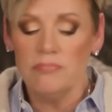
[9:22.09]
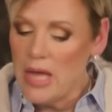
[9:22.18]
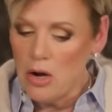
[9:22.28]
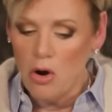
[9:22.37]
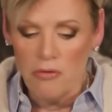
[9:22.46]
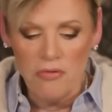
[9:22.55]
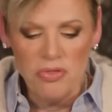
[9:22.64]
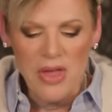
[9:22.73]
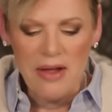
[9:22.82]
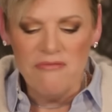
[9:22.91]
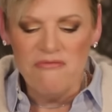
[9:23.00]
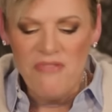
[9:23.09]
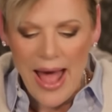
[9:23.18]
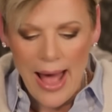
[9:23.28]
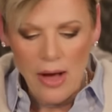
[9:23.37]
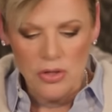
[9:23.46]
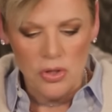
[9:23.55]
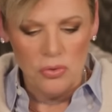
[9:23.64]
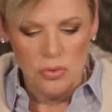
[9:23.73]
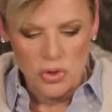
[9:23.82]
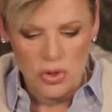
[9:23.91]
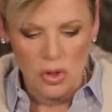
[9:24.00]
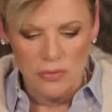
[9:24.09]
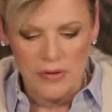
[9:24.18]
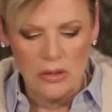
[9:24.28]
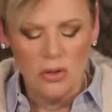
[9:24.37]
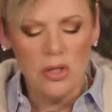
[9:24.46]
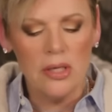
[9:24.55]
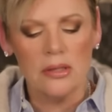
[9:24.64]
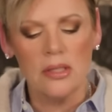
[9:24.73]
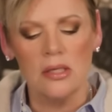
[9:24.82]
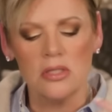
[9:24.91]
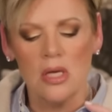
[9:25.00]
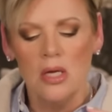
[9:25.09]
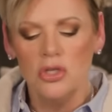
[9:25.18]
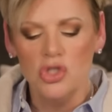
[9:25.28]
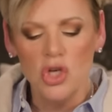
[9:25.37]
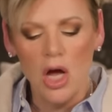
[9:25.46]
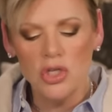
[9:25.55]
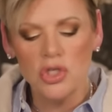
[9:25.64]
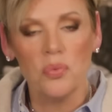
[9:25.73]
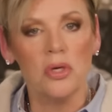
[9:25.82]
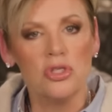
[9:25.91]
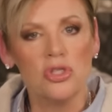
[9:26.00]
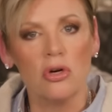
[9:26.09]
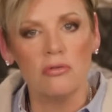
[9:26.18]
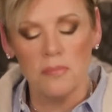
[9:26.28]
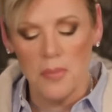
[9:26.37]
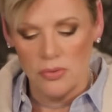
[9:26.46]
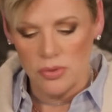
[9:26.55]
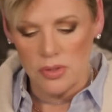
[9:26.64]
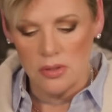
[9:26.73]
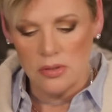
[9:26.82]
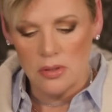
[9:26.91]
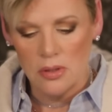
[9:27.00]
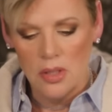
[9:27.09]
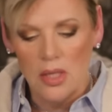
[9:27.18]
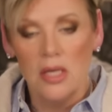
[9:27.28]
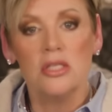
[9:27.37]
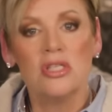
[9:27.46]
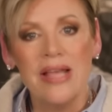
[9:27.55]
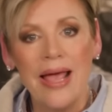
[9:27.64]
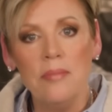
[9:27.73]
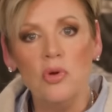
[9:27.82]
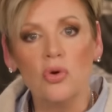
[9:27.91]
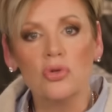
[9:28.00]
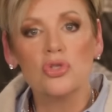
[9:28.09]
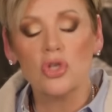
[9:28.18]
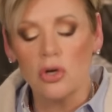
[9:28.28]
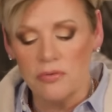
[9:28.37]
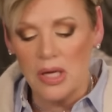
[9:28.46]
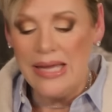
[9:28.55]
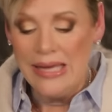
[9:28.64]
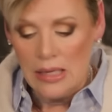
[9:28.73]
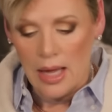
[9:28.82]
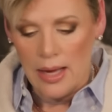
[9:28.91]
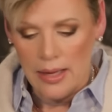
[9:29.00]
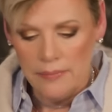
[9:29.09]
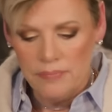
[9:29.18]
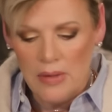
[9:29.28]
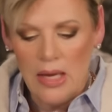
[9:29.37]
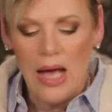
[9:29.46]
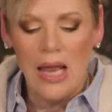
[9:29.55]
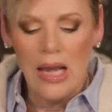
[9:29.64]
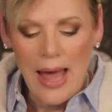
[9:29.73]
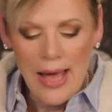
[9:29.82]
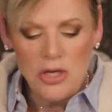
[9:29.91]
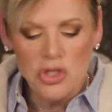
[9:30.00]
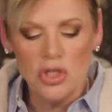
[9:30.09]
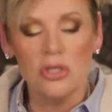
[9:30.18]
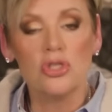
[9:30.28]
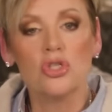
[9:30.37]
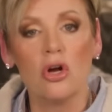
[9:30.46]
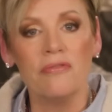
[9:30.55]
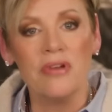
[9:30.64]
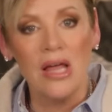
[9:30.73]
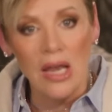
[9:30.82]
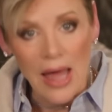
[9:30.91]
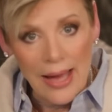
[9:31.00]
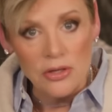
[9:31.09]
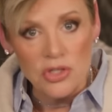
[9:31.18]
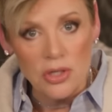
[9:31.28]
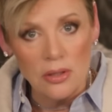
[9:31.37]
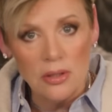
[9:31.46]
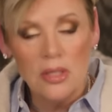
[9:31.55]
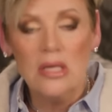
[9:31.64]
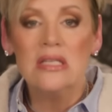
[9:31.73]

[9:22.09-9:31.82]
They value serving. Look at this. Joshua served Moses. Samuel served Eli. Elisha served Elijah.